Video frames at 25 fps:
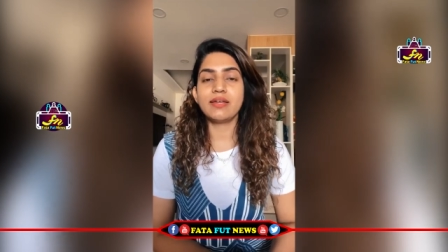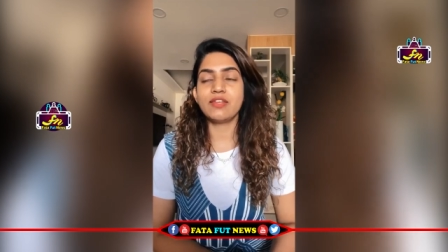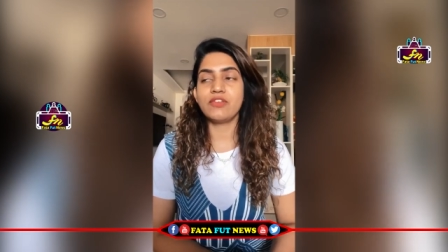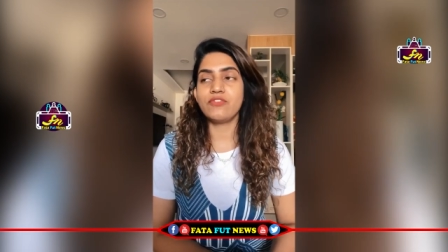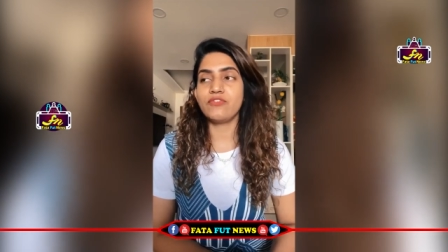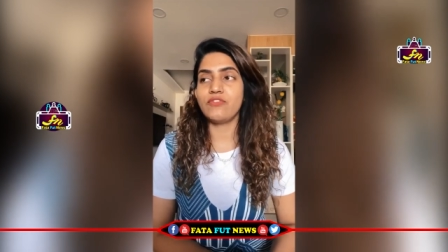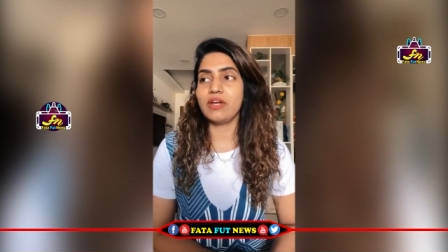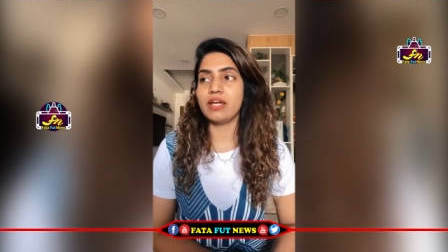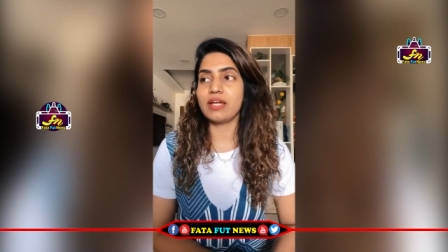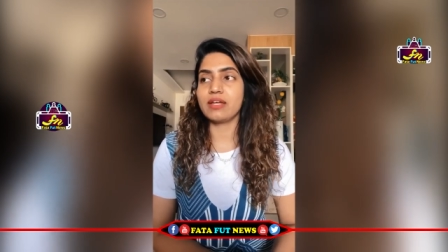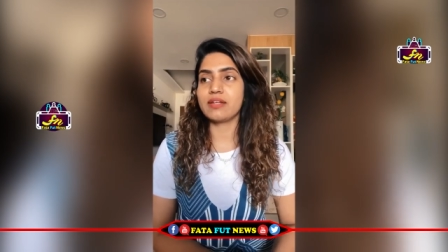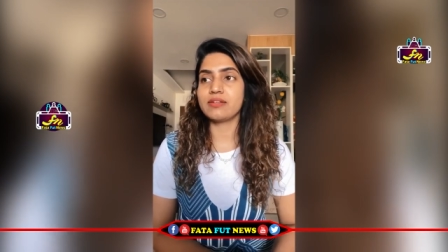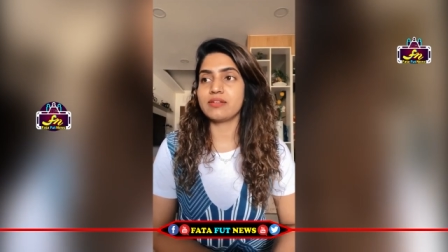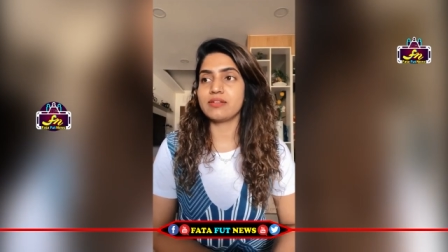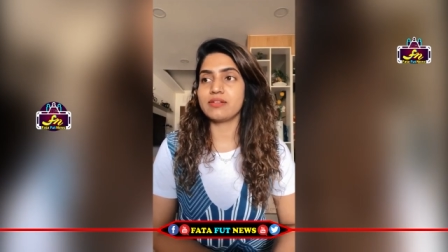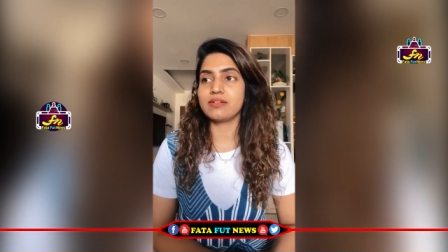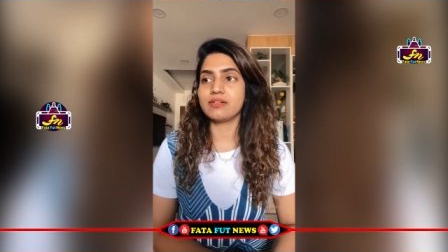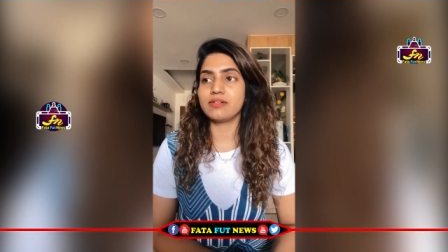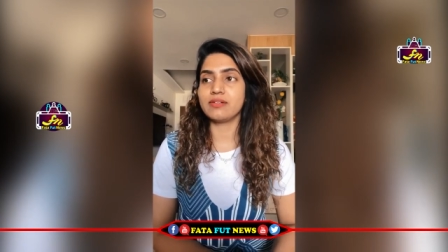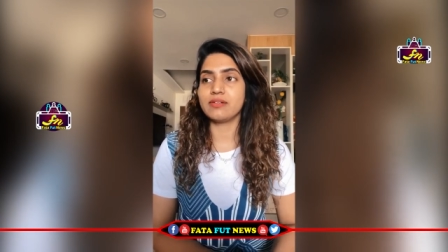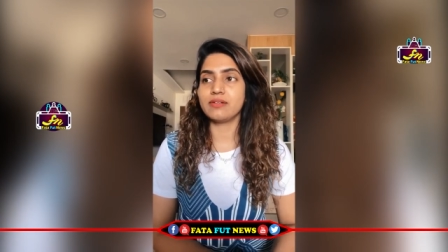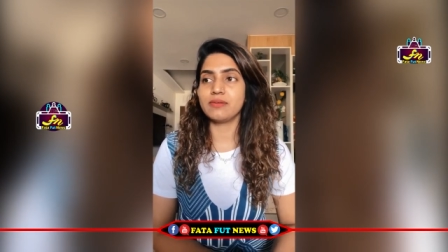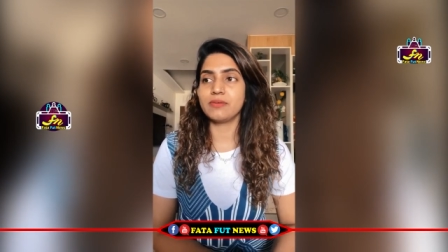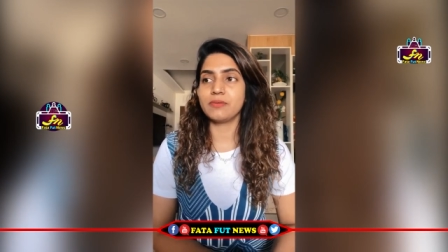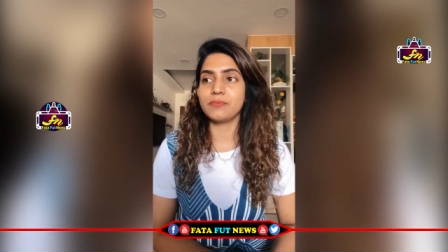In fact,
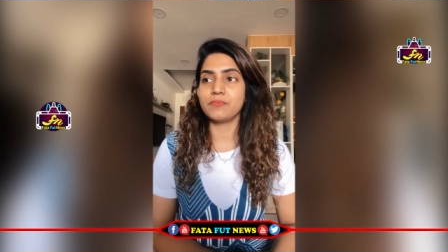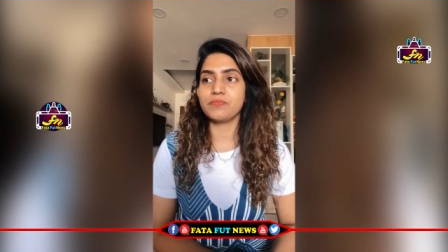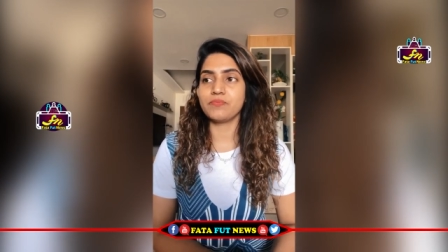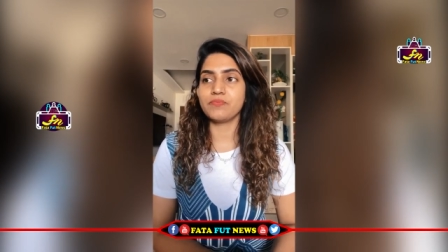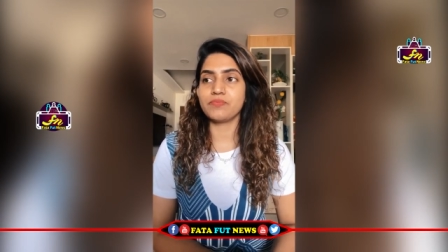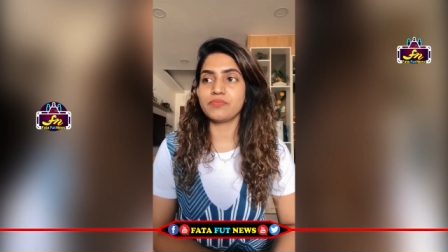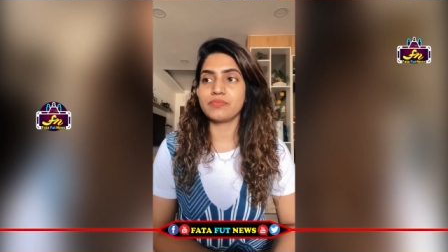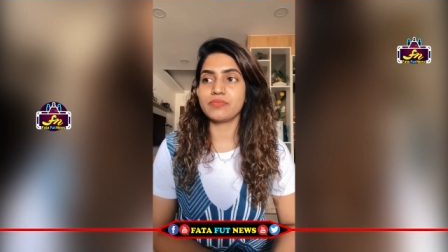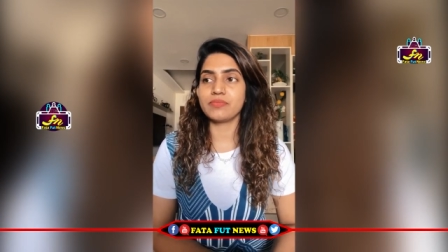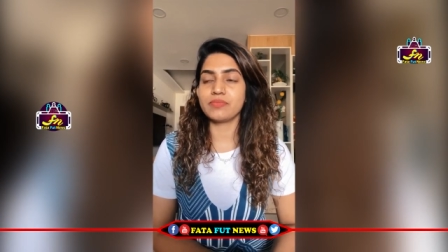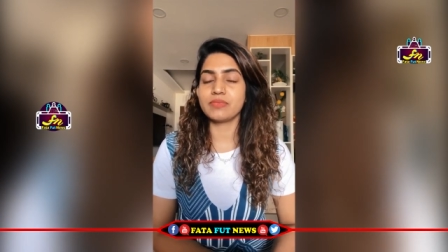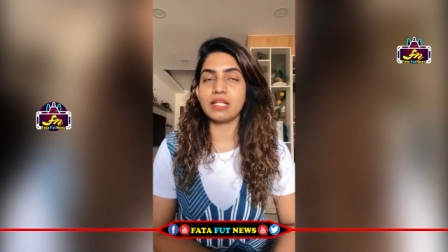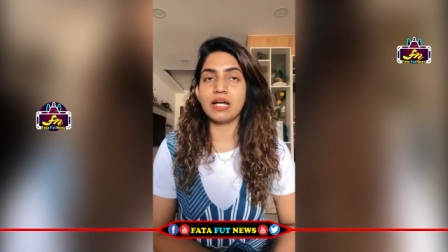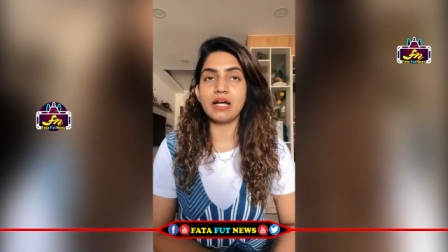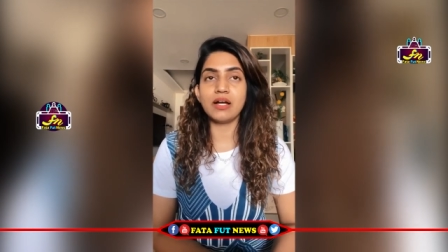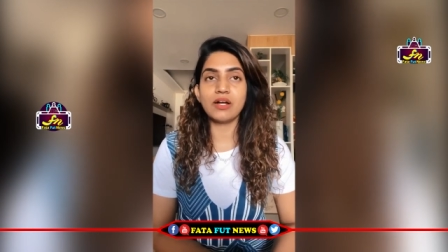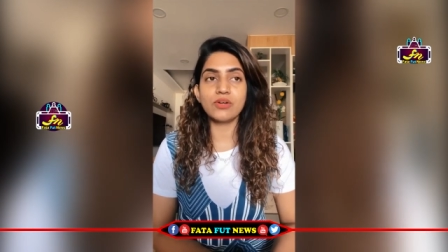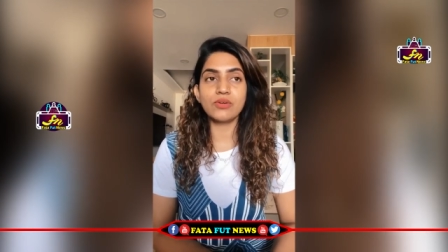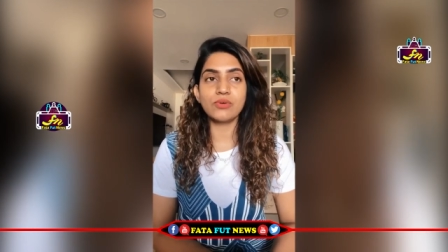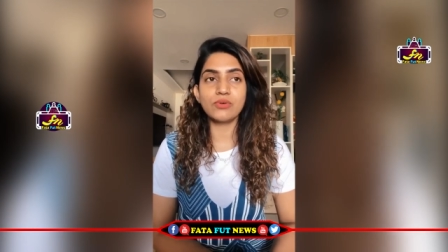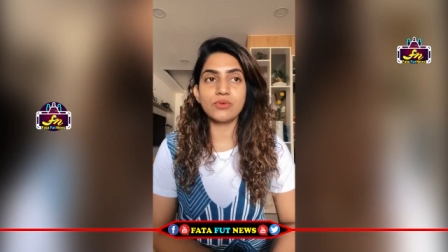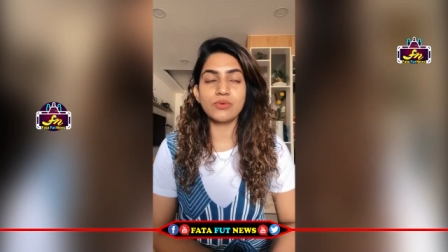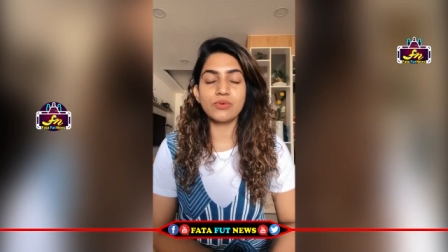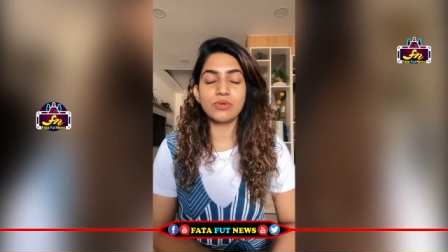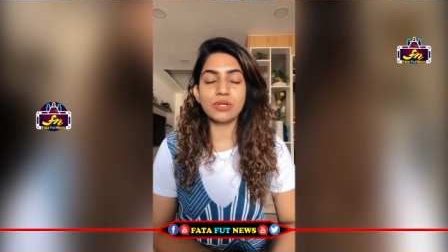
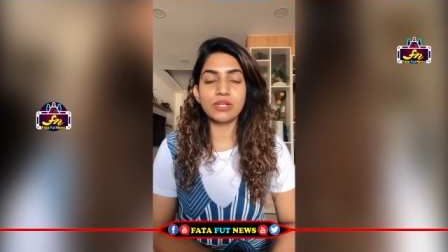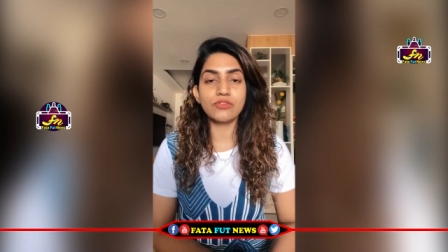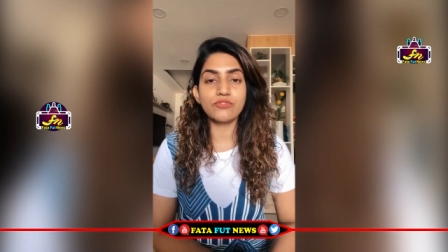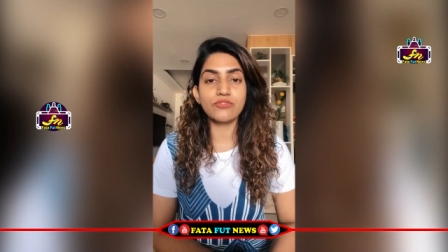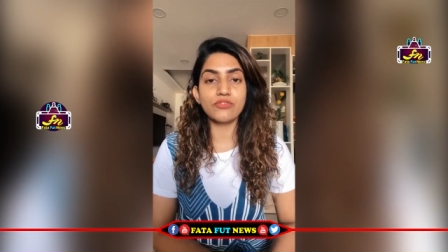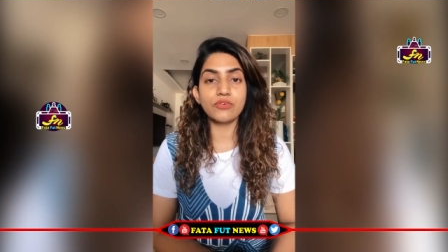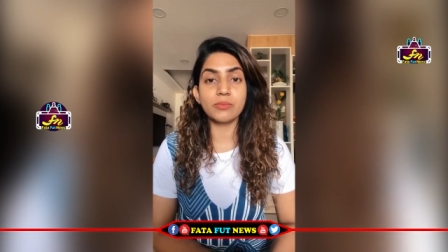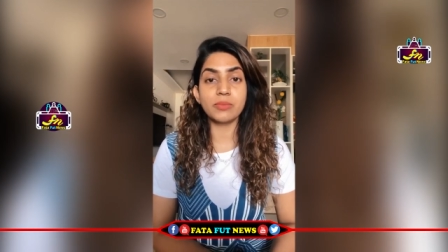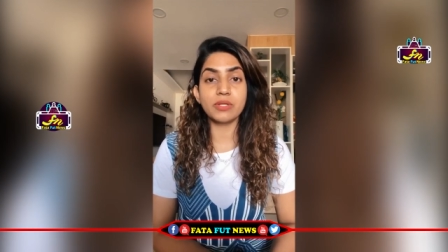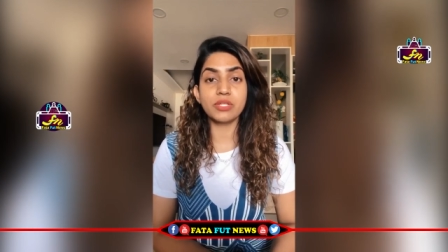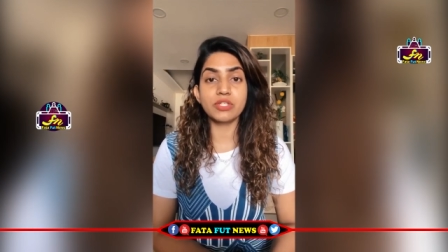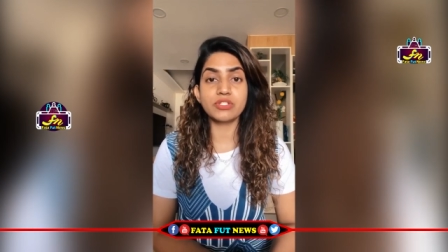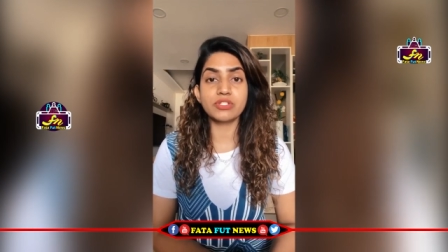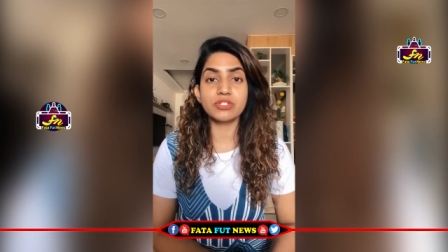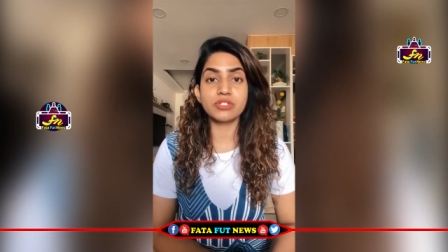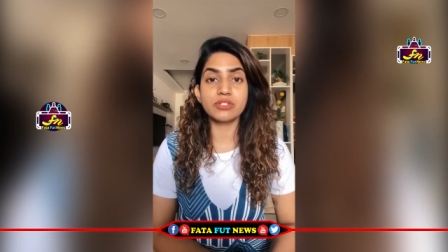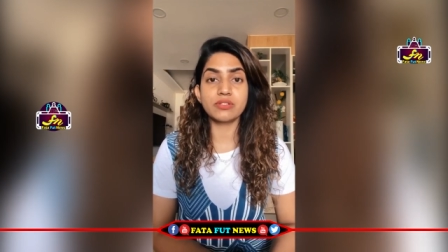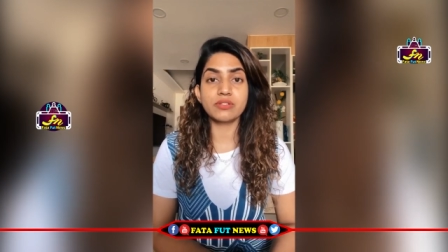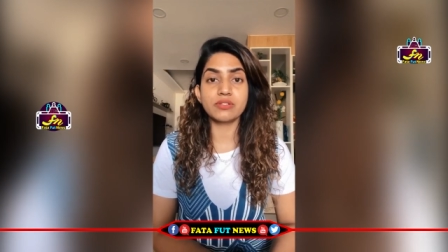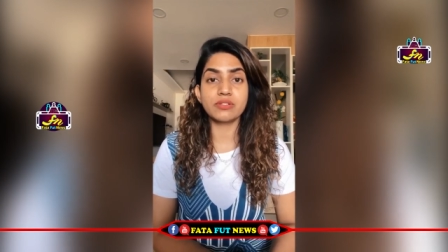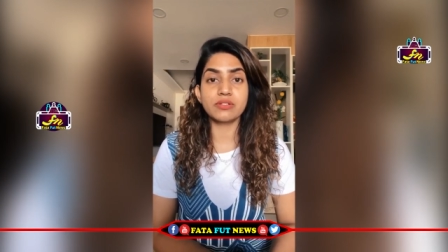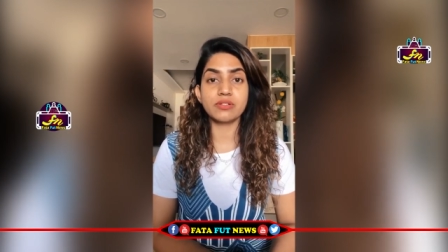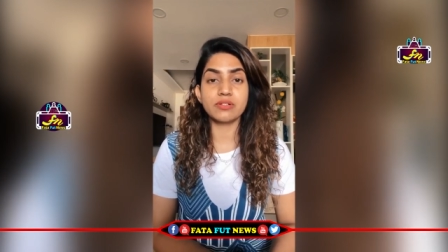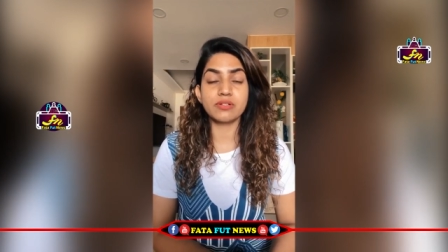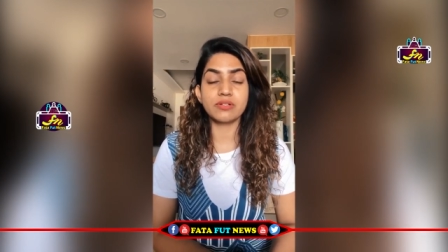naaku information